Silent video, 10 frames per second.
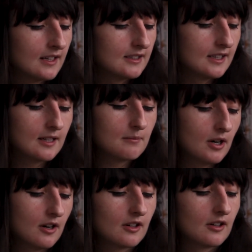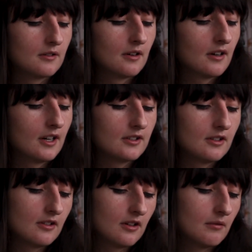Dear Margot, I
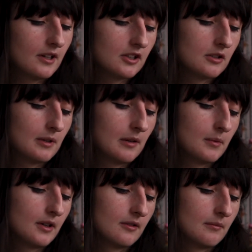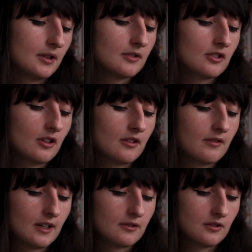do not wish to be a millstone
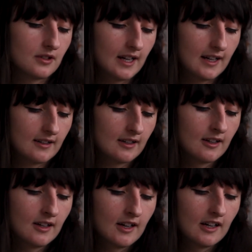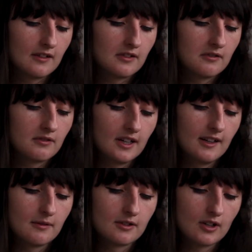around your neck, and if you
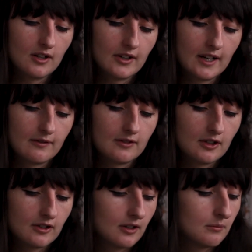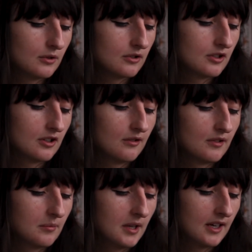really would rather have nothing more to do
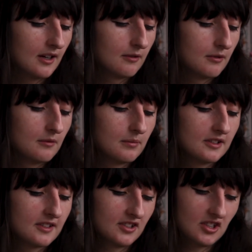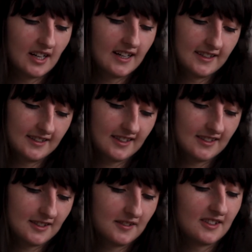with me, I won't be such an ass
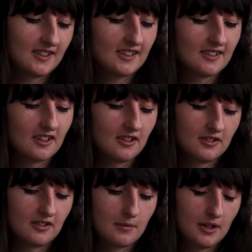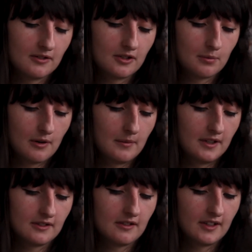as to insist that you should uphold your
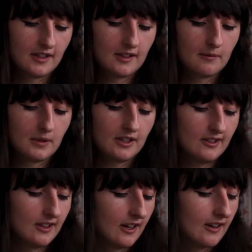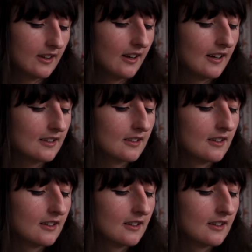promise or anything beastly like that.